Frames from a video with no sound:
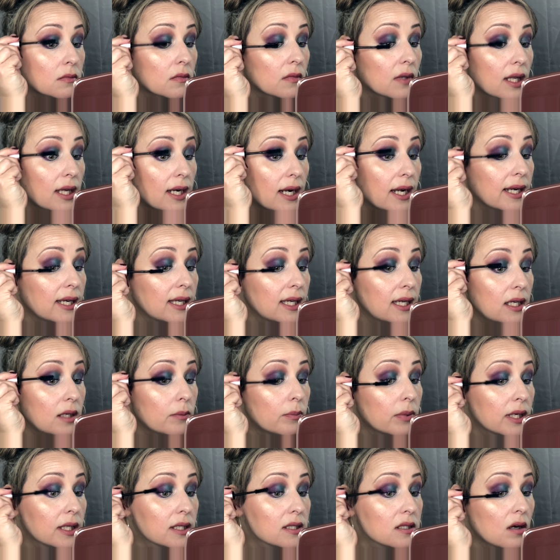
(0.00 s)
that I need,
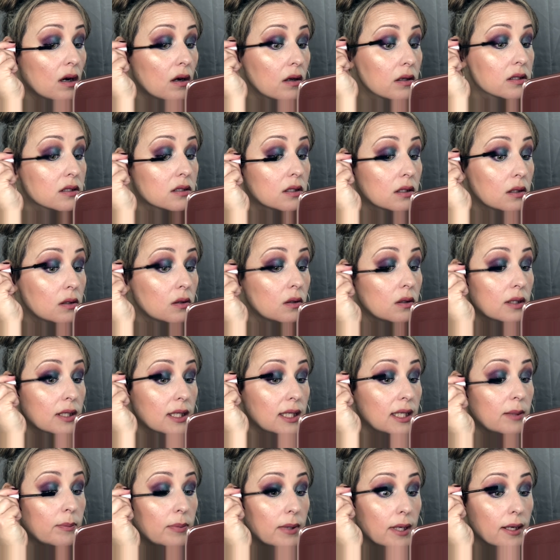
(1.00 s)
but it's also
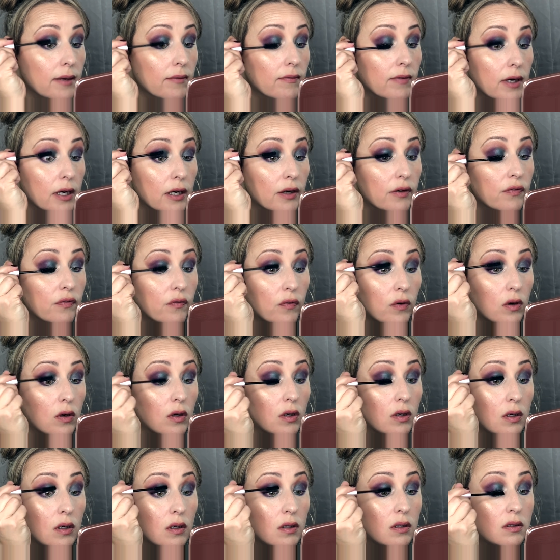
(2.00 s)
keeping it very
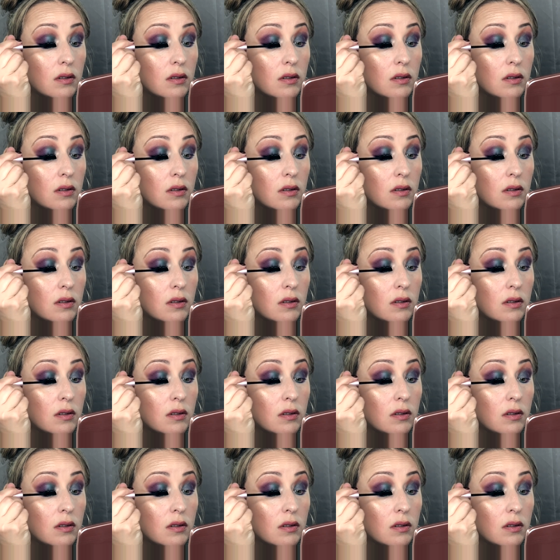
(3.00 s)
full.